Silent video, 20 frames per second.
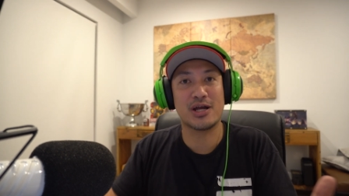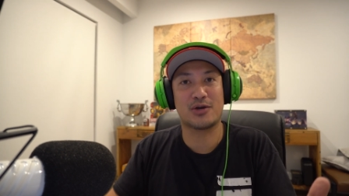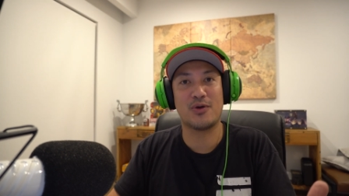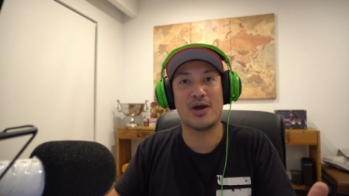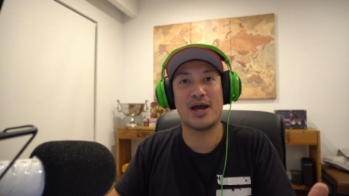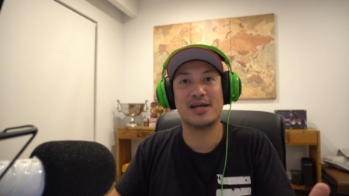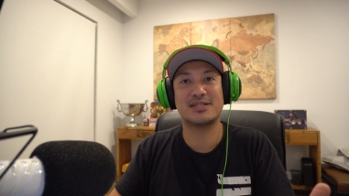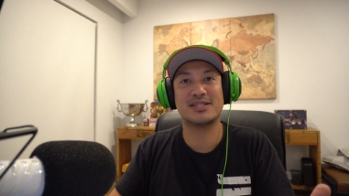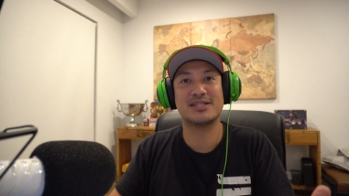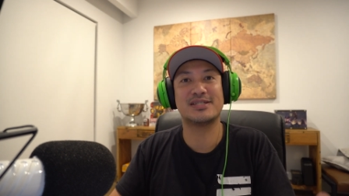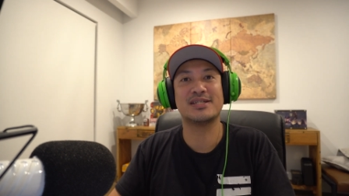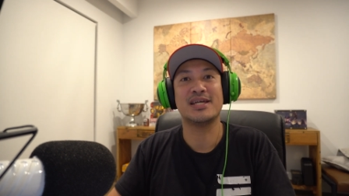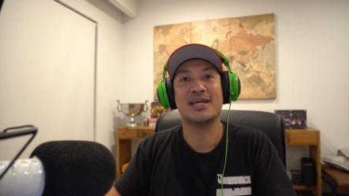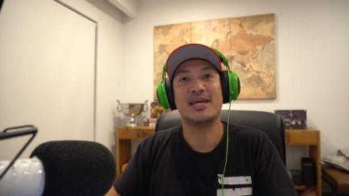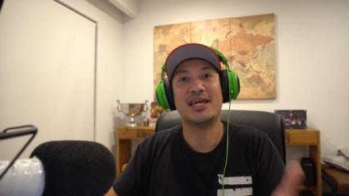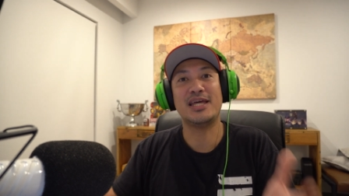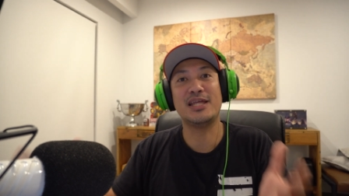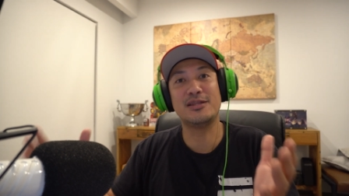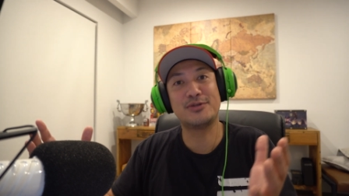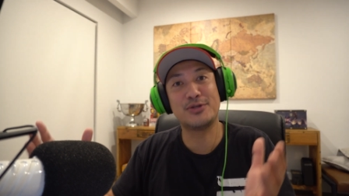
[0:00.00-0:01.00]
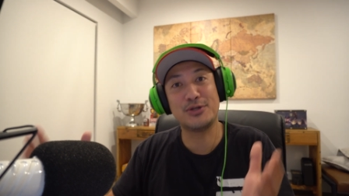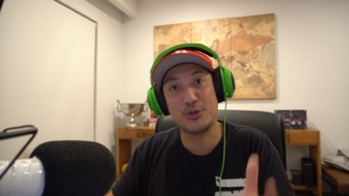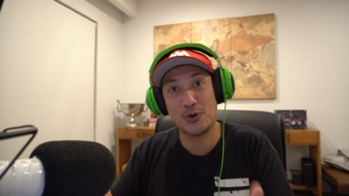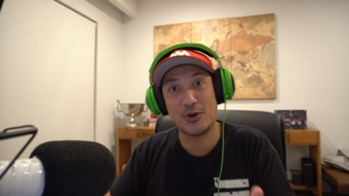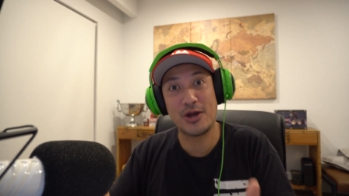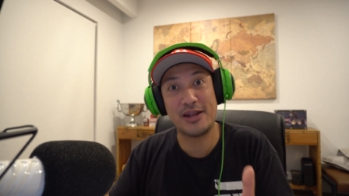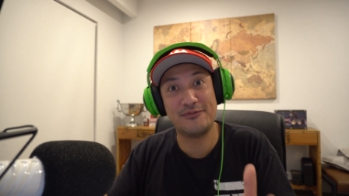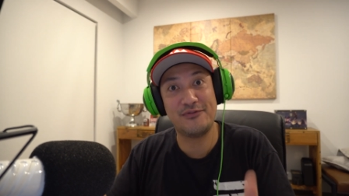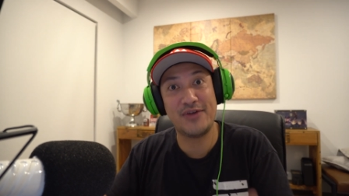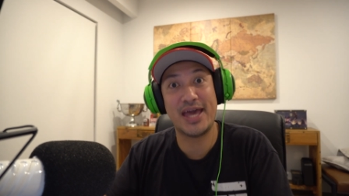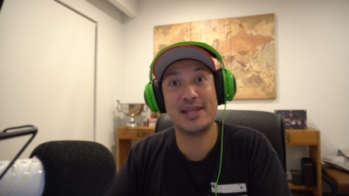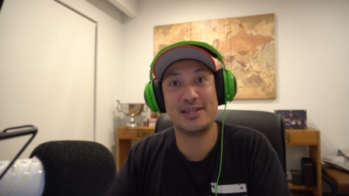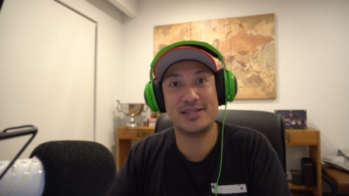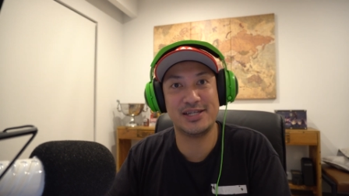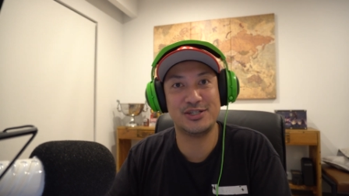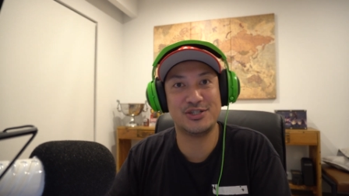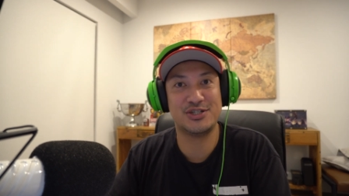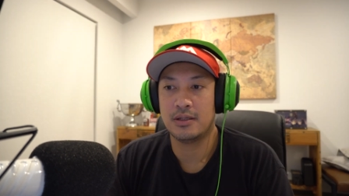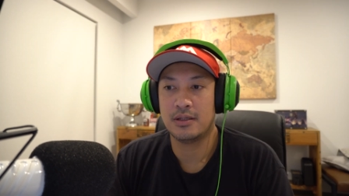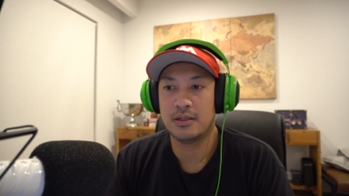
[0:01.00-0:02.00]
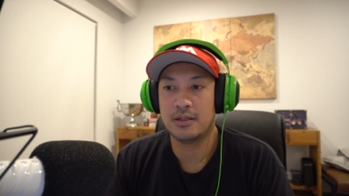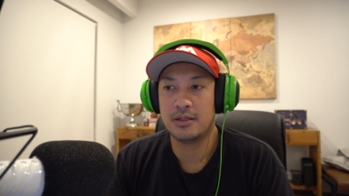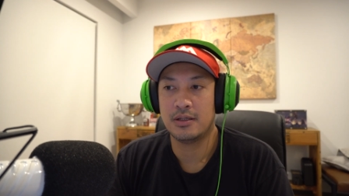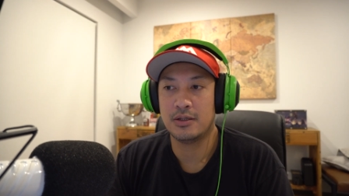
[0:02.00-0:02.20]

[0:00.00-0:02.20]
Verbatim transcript: crisis into your advantage.